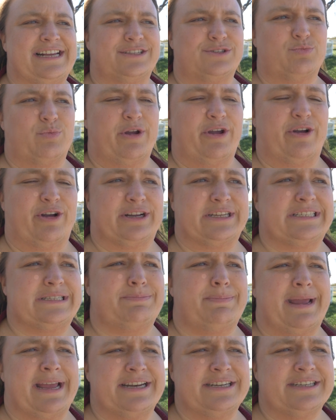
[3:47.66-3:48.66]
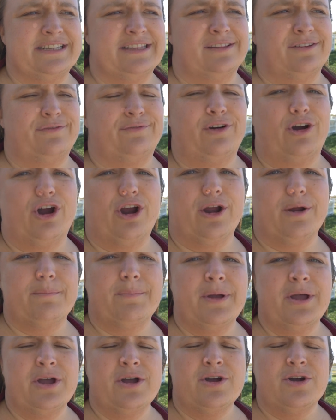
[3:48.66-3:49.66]
As we are expanding the
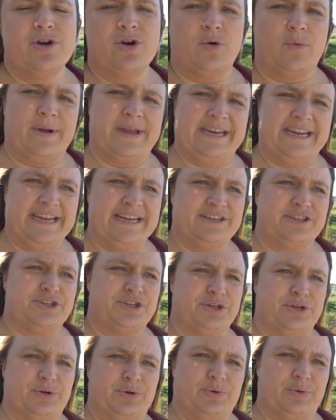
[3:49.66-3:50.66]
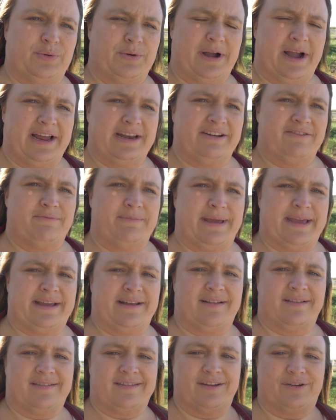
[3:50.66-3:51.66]
farm, we need to kind of make
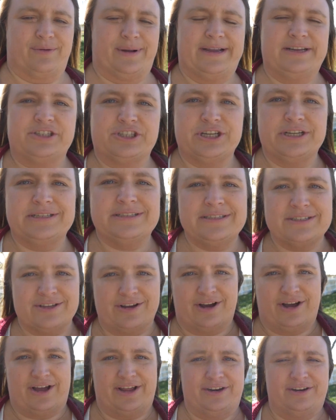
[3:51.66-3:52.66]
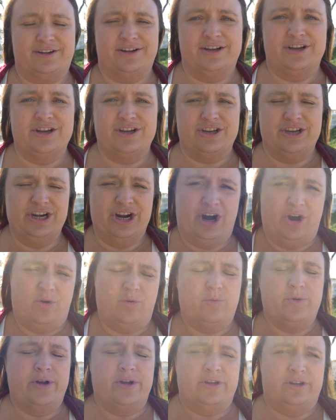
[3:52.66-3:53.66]
considerations on, you
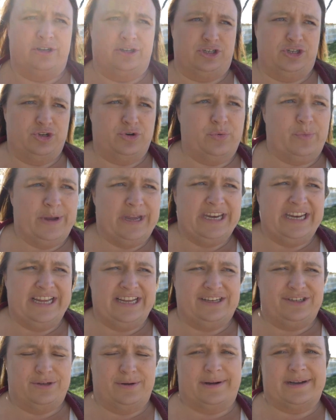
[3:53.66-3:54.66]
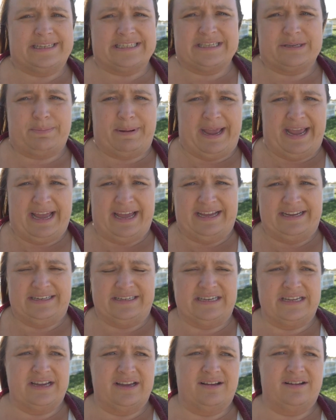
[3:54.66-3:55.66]
know, do we need to
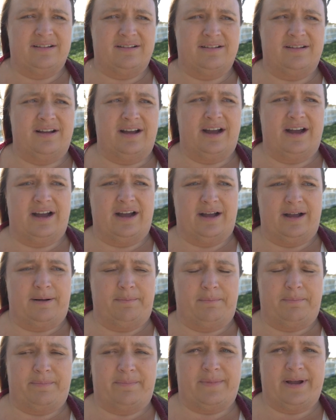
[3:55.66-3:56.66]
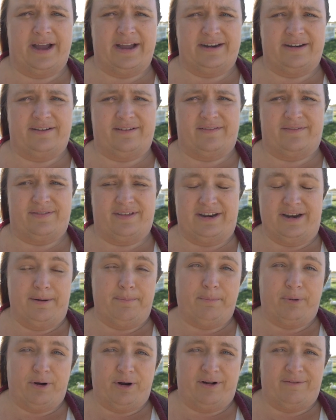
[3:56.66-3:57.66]
expand um, kind of the
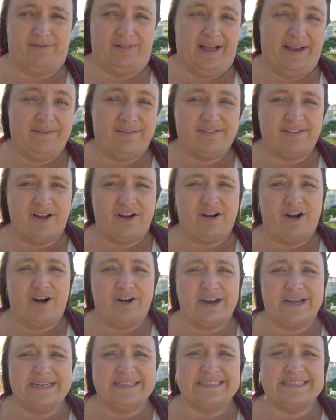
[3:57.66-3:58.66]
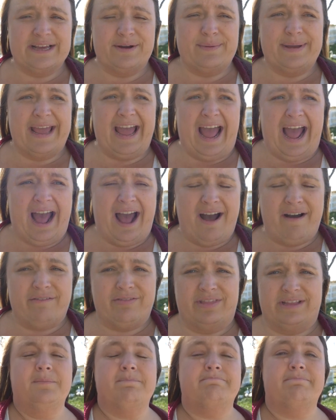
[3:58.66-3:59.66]
number of livestock guardians that we have?
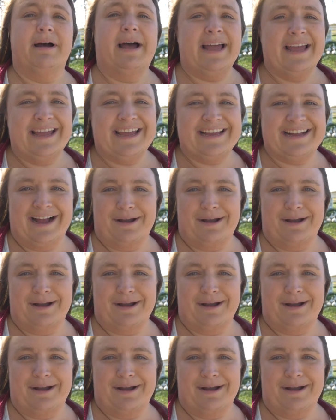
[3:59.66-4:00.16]
But it